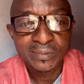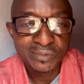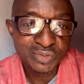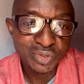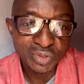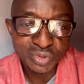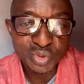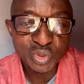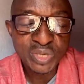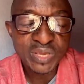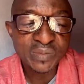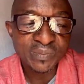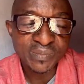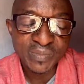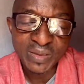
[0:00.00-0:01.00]
Talk to
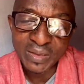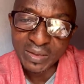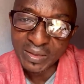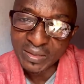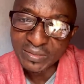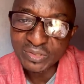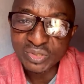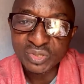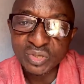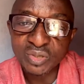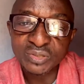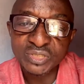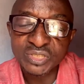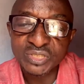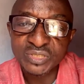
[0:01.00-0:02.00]
him in
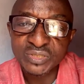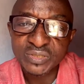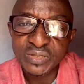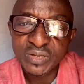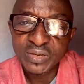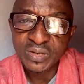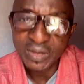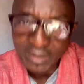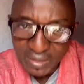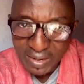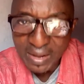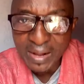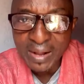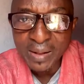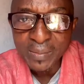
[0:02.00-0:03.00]
such a
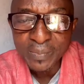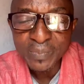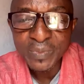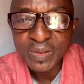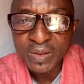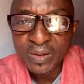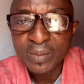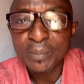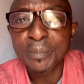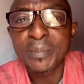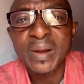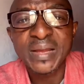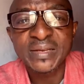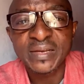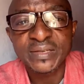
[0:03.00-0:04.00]
calm
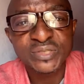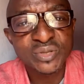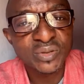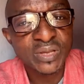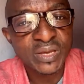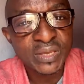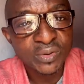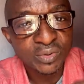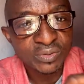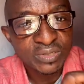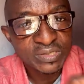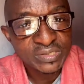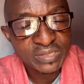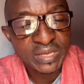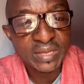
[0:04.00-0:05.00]
manner so that he
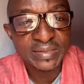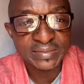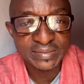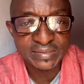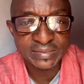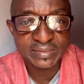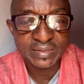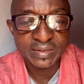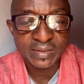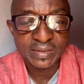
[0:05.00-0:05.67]
understands.